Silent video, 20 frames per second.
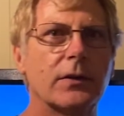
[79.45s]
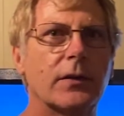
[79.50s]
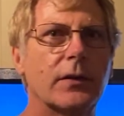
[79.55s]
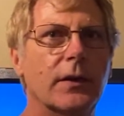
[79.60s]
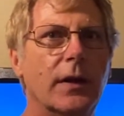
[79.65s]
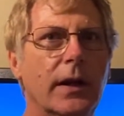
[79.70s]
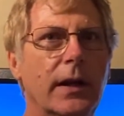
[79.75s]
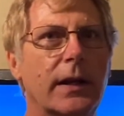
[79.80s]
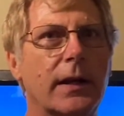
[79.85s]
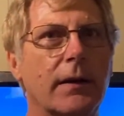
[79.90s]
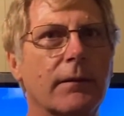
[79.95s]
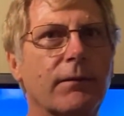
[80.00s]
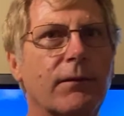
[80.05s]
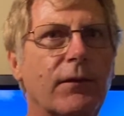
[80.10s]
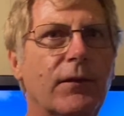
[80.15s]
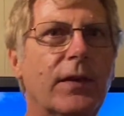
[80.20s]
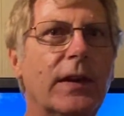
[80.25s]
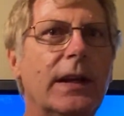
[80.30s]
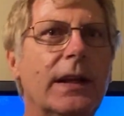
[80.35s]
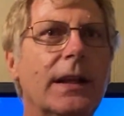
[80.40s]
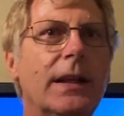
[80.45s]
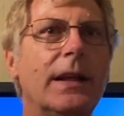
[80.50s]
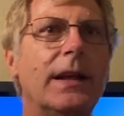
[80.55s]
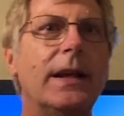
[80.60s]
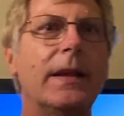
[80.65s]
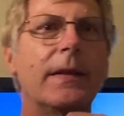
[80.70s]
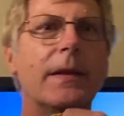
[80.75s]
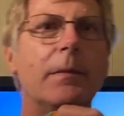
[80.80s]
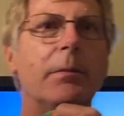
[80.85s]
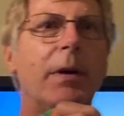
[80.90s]
snake. I'm
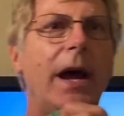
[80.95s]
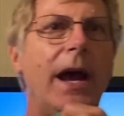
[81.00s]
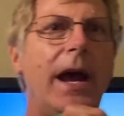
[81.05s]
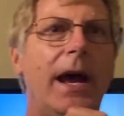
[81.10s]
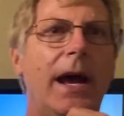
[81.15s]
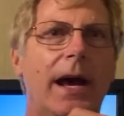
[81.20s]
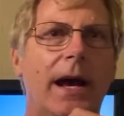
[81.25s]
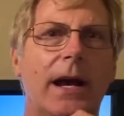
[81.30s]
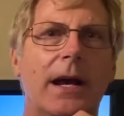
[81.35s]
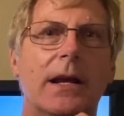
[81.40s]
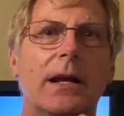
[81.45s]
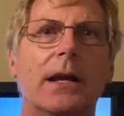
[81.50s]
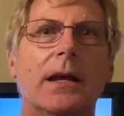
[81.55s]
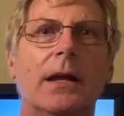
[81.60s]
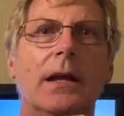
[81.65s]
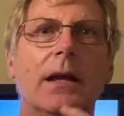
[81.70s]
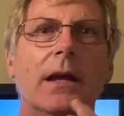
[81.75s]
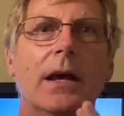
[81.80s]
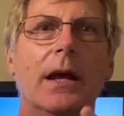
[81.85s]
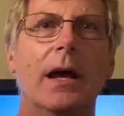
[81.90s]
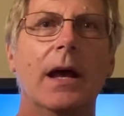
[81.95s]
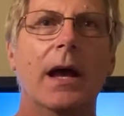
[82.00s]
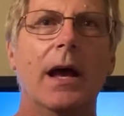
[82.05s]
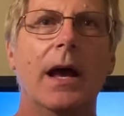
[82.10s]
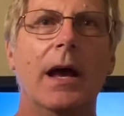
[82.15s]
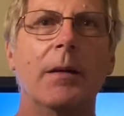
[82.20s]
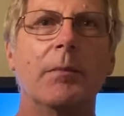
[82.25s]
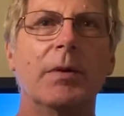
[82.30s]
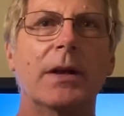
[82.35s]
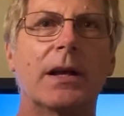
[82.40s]
feeling the bag,
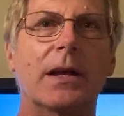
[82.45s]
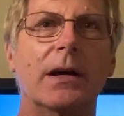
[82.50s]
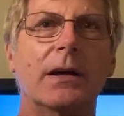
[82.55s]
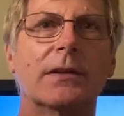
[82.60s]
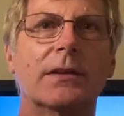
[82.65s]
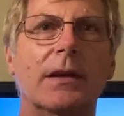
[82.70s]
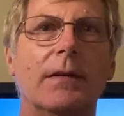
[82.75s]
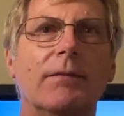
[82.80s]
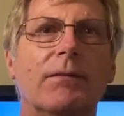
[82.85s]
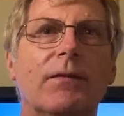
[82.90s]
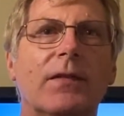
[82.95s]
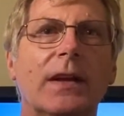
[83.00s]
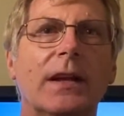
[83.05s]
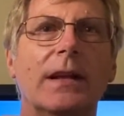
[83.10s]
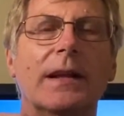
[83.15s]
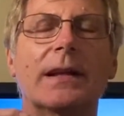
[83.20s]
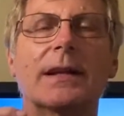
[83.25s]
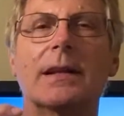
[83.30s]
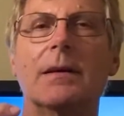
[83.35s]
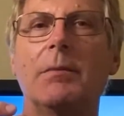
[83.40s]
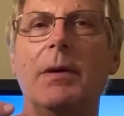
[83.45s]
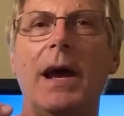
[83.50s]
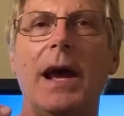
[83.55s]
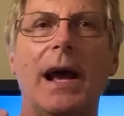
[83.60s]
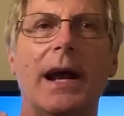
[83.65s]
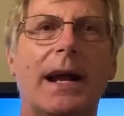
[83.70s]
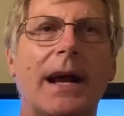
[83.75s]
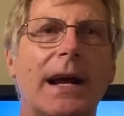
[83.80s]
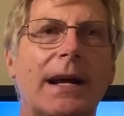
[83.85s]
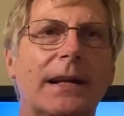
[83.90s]
and because I'm feeling the
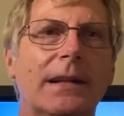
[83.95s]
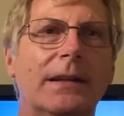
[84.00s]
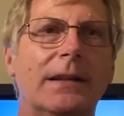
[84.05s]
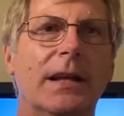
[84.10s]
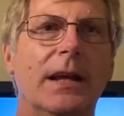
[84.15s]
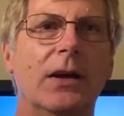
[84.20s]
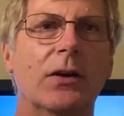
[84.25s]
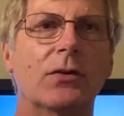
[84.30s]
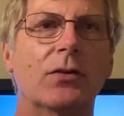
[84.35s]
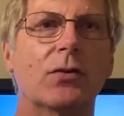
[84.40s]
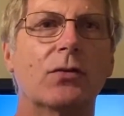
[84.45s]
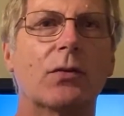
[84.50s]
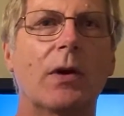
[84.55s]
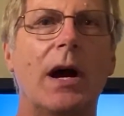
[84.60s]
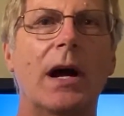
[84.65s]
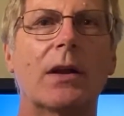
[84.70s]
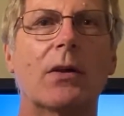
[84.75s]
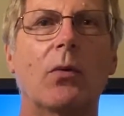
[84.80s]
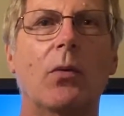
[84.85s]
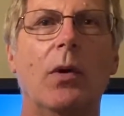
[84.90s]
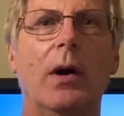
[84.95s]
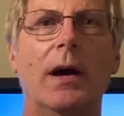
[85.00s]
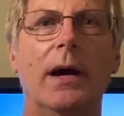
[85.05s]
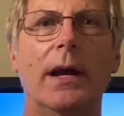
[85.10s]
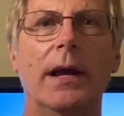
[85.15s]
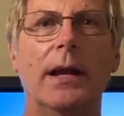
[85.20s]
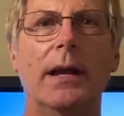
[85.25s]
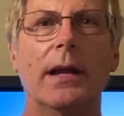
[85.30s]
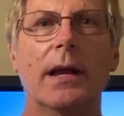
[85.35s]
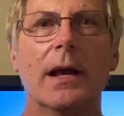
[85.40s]
bag, I can tell you right
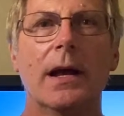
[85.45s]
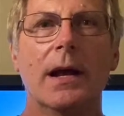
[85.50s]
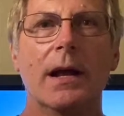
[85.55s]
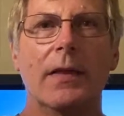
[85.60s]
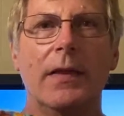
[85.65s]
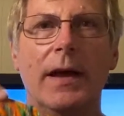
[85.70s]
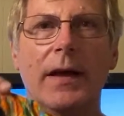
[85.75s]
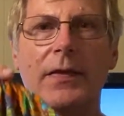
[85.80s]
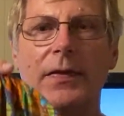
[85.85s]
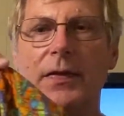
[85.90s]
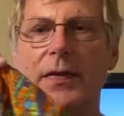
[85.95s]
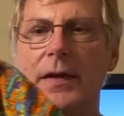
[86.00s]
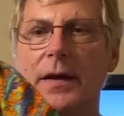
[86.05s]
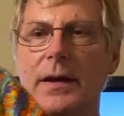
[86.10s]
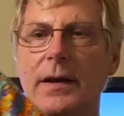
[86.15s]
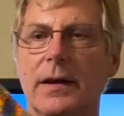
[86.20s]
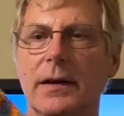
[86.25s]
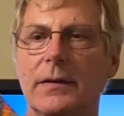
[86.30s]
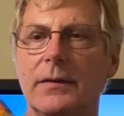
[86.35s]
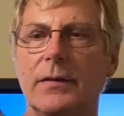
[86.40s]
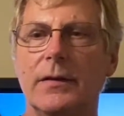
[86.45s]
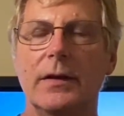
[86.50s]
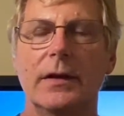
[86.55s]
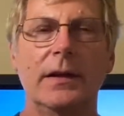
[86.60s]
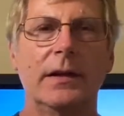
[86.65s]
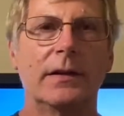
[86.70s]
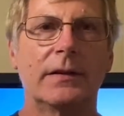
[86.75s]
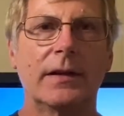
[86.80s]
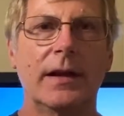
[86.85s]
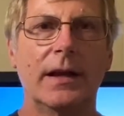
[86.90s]
away that this
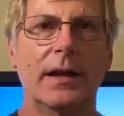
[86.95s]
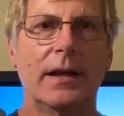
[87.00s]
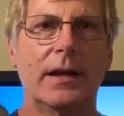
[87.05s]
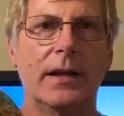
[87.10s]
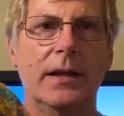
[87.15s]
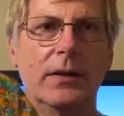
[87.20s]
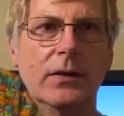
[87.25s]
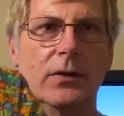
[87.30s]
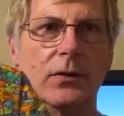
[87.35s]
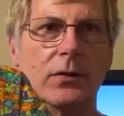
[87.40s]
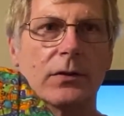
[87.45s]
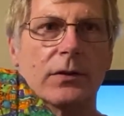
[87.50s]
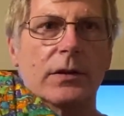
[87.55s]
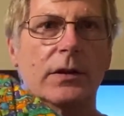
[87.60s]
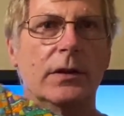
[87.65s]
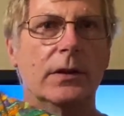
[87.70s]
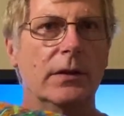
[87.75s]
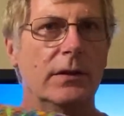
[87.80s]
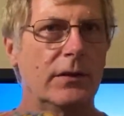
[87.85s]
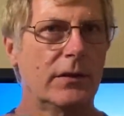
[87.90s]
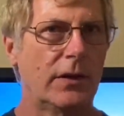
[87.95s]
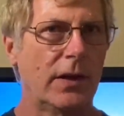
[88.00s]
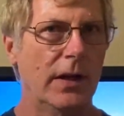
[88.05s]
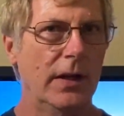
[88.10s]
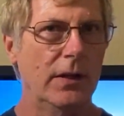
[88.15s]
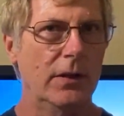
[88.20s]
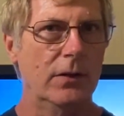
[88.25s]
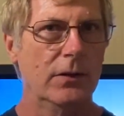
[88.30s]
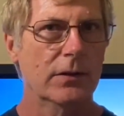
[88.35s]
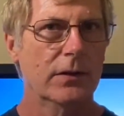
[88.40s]
is a
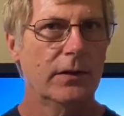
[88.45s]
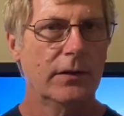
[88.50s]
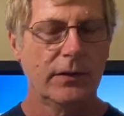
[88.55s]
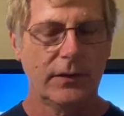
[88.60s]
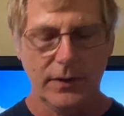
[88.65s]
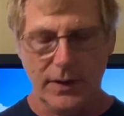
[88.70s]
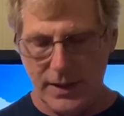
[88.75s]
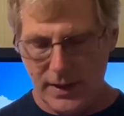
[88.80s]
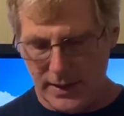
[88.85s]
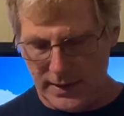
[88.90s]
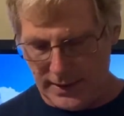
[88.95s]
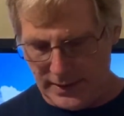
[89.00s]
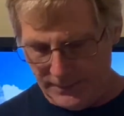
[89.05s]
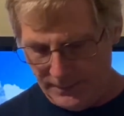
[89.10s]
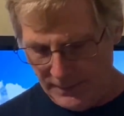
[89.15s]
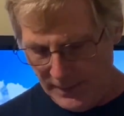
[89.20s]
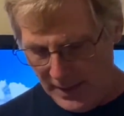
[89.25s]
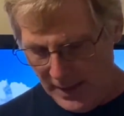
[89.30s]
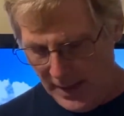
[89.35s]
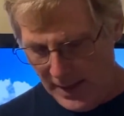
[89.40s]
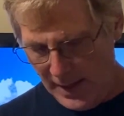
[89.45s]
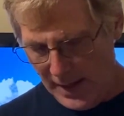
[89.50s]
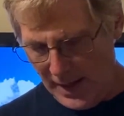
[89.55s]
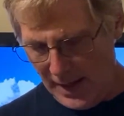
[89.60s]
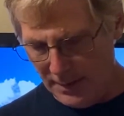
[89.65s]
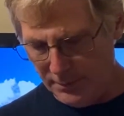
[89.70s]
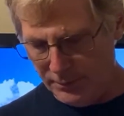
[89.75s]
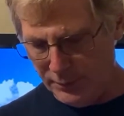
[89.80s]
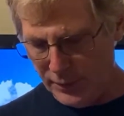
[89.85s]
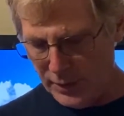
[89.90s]
keeled-scaled snake.
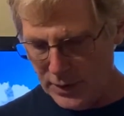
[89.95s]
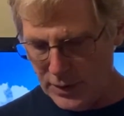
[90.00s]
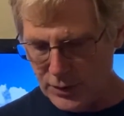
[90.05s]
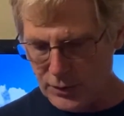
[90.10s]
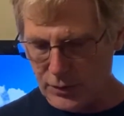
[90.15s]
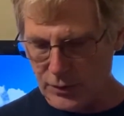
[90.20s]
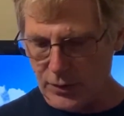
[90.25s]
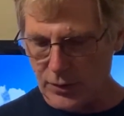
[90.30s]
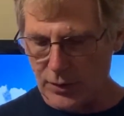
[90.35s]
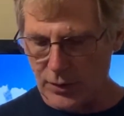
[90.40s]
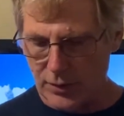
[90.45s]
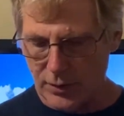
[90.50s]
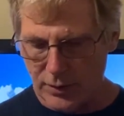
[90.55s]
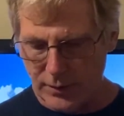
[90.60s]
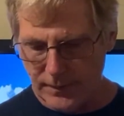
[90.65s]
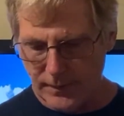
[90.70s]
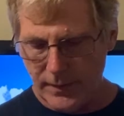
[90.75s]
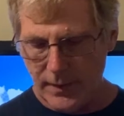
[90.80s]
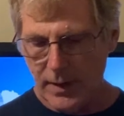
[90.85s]
I'm pretty sure